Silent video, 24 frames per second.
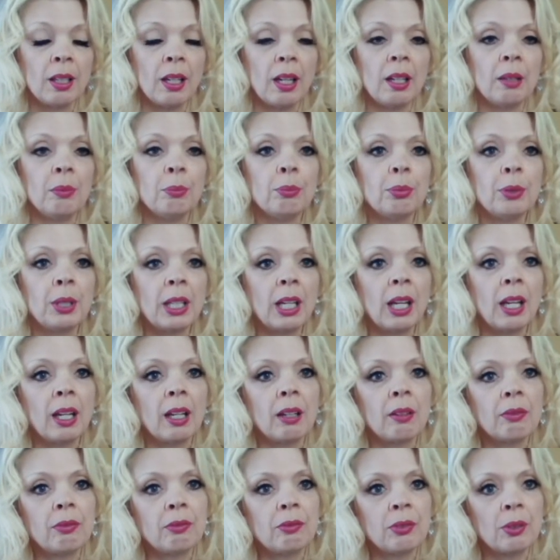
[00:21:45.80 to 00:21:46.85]
and bringing
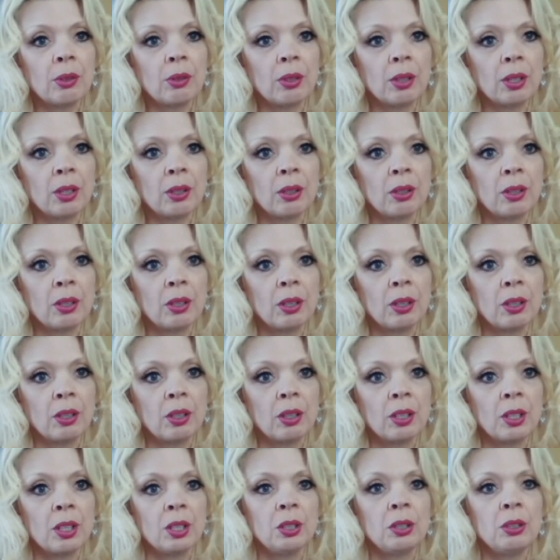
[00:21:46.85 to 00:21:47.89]
it forth
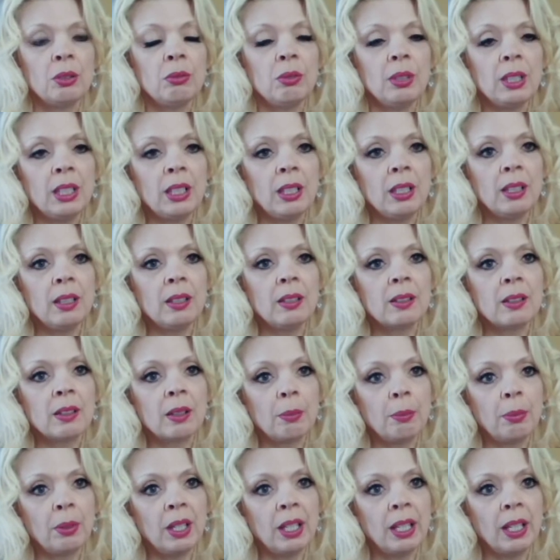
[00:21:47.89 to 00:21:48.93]
to ease the
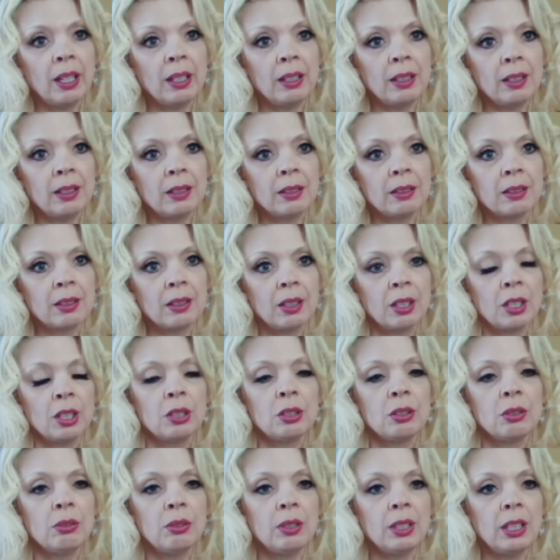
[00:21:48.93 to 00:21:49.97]
planet,
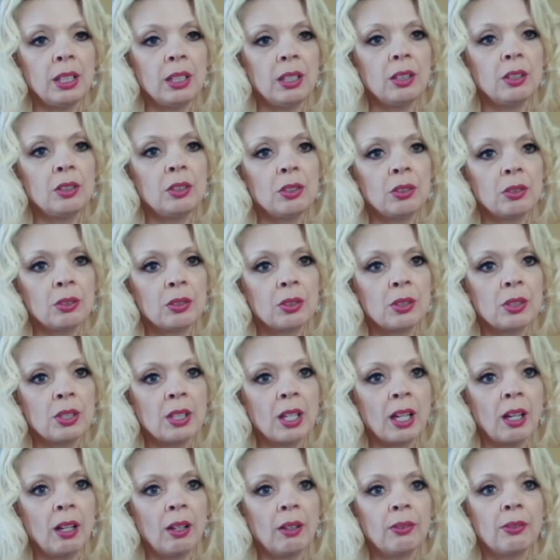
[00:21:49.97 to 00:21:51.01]
to ease
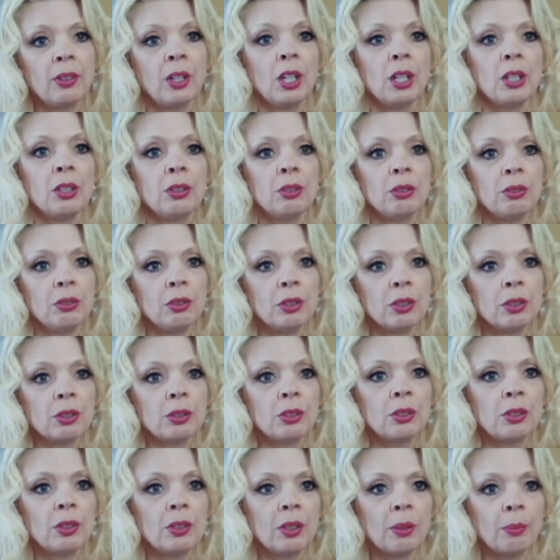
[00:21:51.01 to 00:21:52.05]
yourself, to
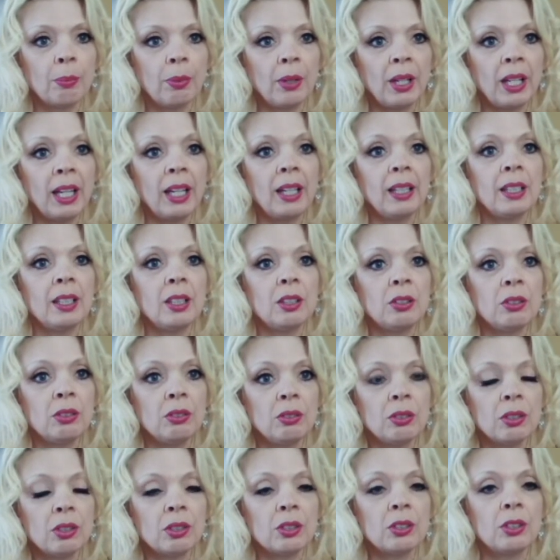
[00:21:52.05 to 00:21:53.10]
nurture the planet, to
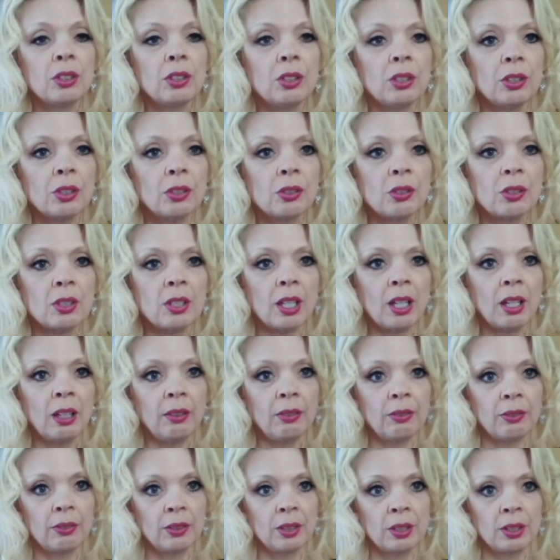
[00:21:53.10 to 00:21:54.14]
nurture
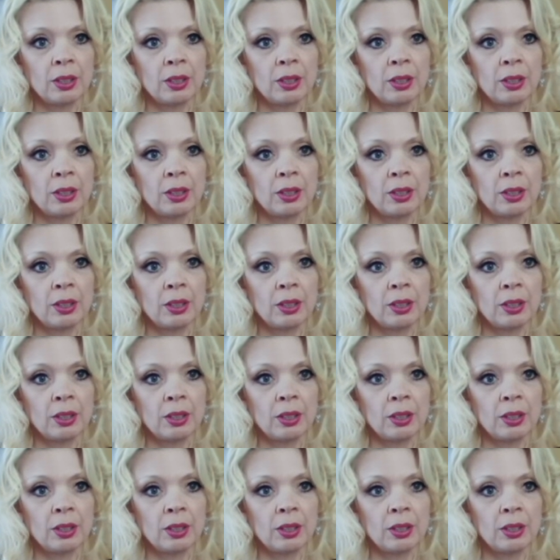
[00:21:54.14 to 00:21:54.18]
yourself